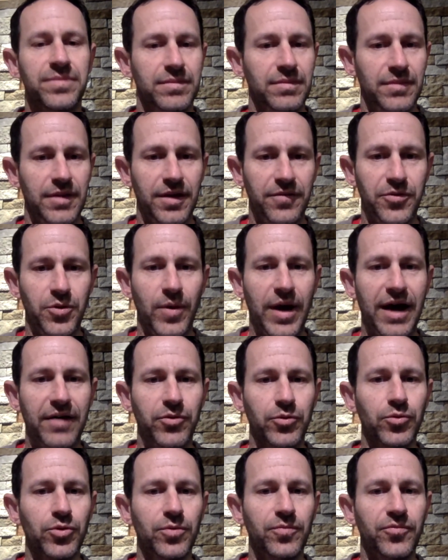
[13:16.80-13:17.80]
If you have a
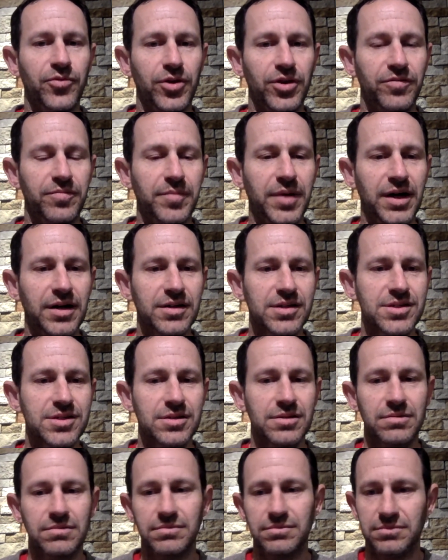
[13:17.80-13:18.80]
room full of monks,
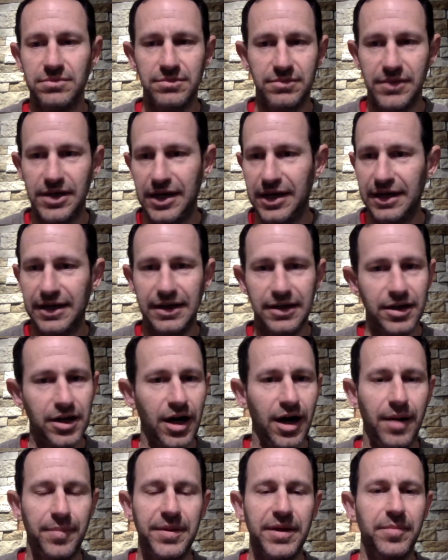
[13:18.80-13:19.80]
they can
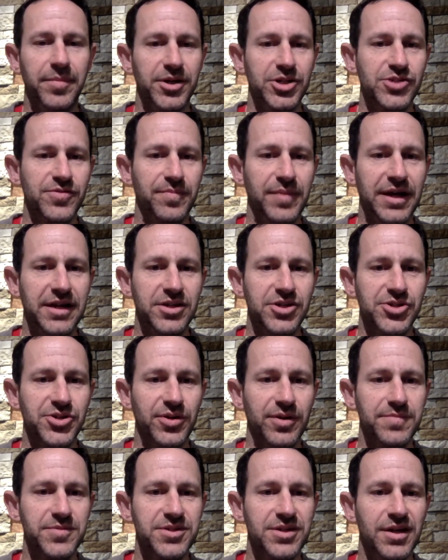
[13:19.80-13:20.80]
copy a bunch of
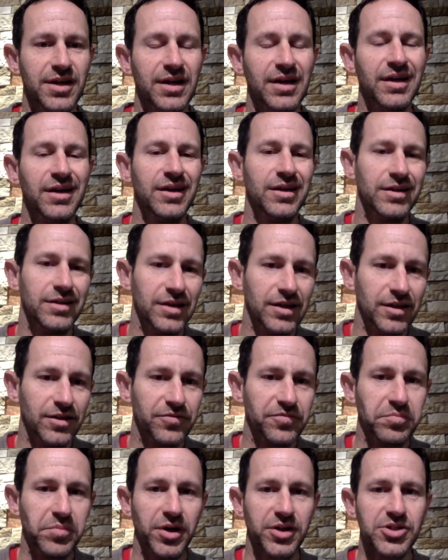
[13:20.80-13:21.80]
manuscripts.
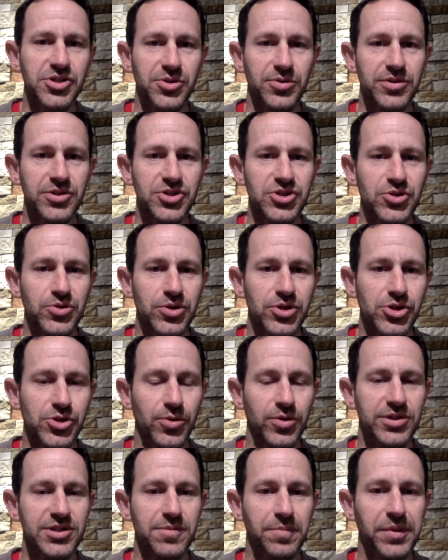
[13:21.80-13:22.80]
If monks are in
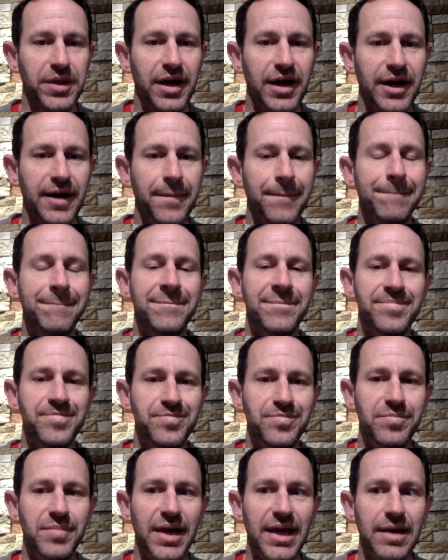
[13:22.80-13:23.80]
short supply,
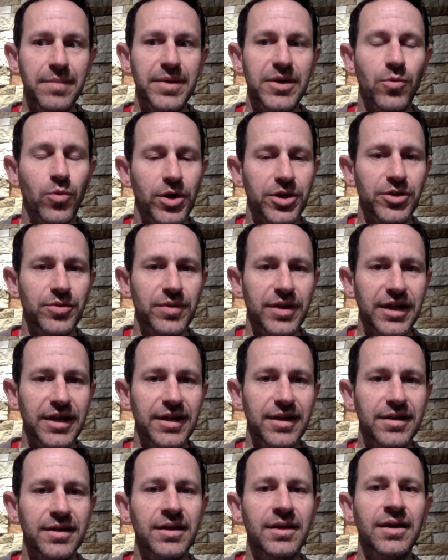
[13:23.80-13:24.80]
maybe what you
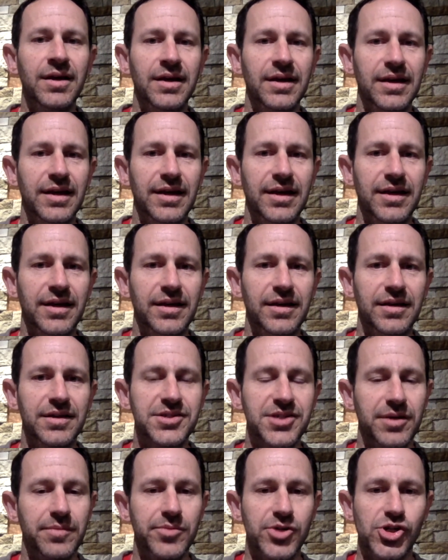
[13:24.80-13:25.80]
need is
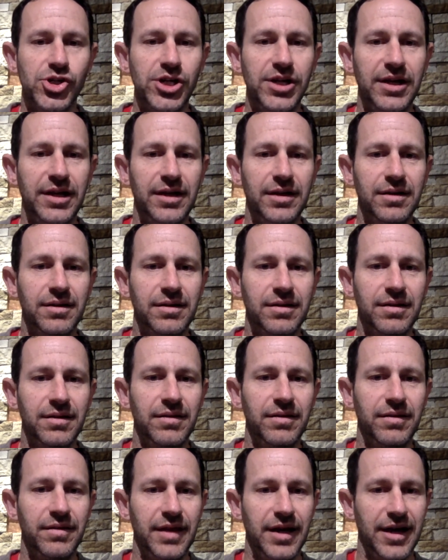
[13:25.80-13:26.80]
a machine
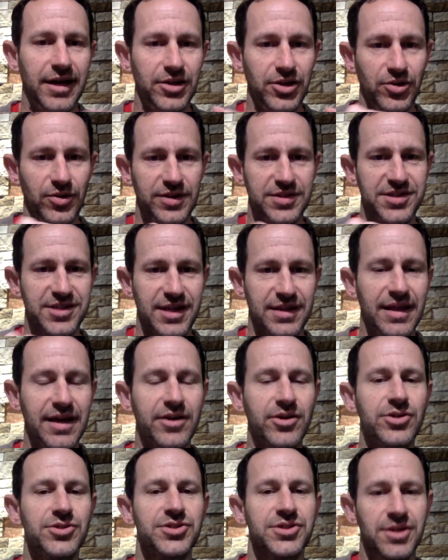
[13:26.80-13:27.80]
that you can set
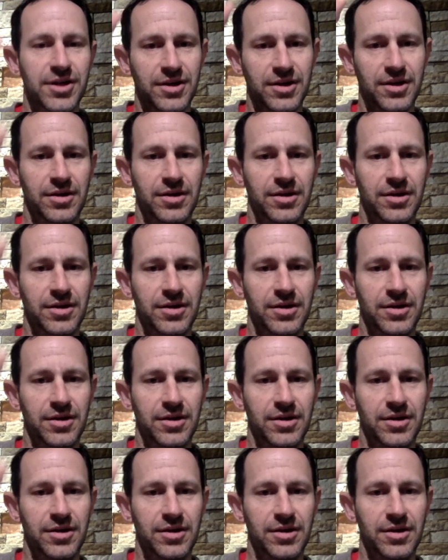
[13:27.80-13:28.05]
letters,